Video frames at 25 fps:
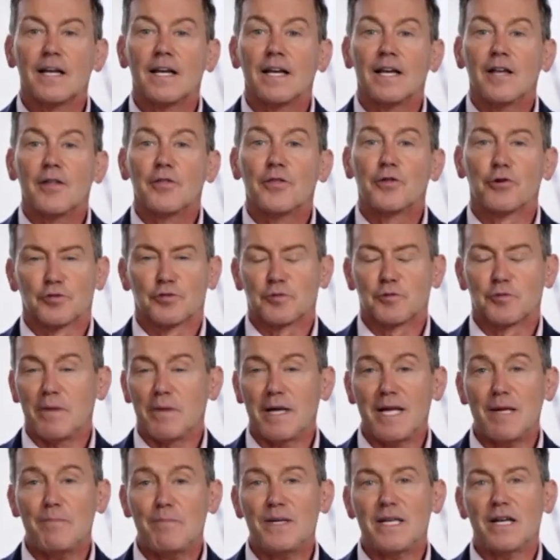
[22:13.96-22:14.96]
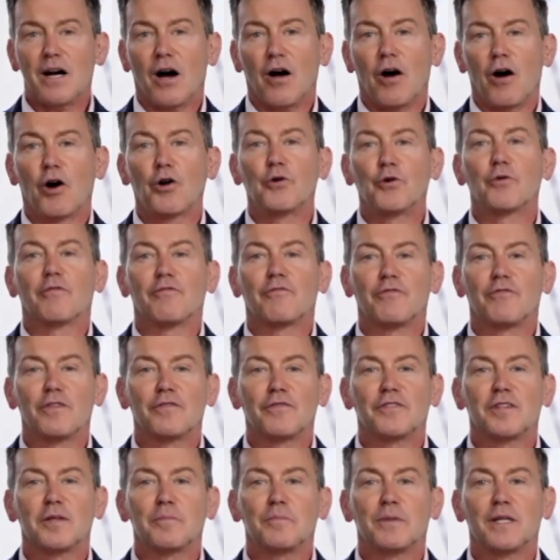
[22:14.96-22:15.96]
there's maybe
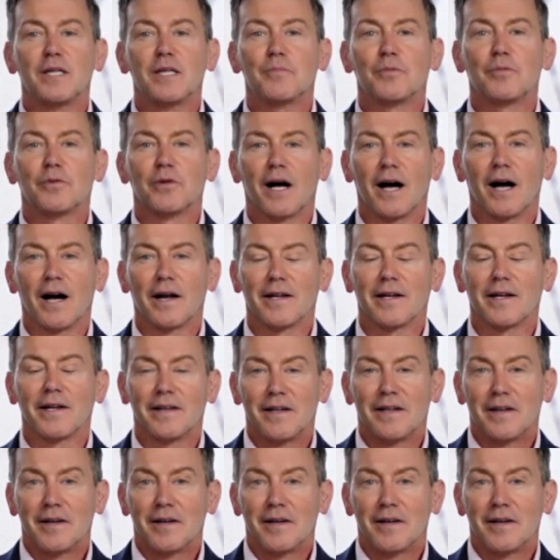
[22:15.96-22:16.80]
150 people on it.